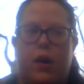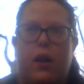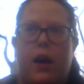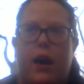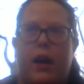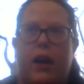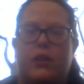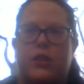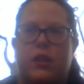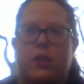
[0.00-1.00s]
Well, I
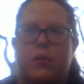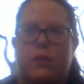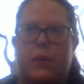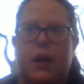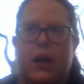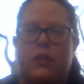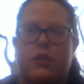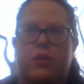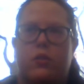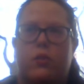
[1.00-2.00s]
actually was applying
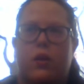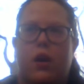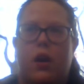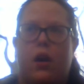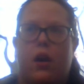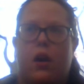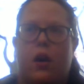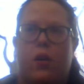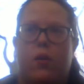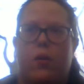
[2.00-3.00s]
to
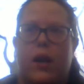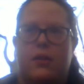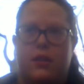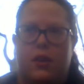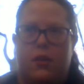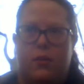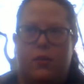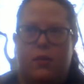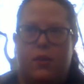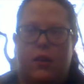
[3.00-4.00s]

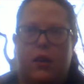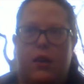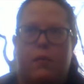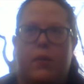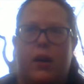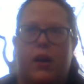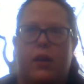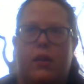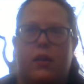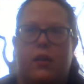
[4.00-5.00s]
OSU,
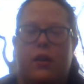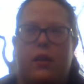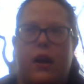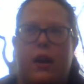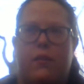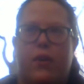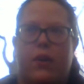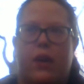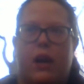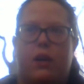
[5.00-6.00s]
but they
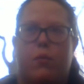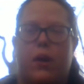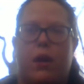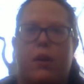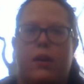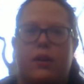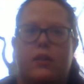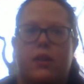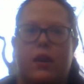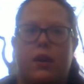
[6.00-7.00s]
felt like what I wanted to
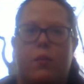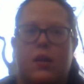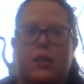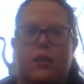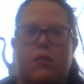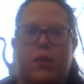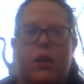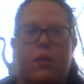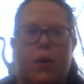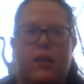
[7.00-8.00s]
study wasn't
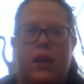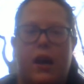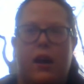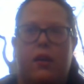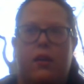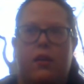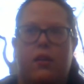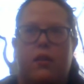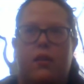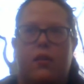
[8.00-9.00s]
really what they
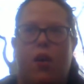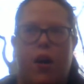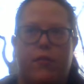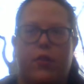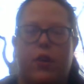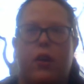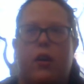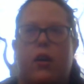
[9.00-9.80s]
offer.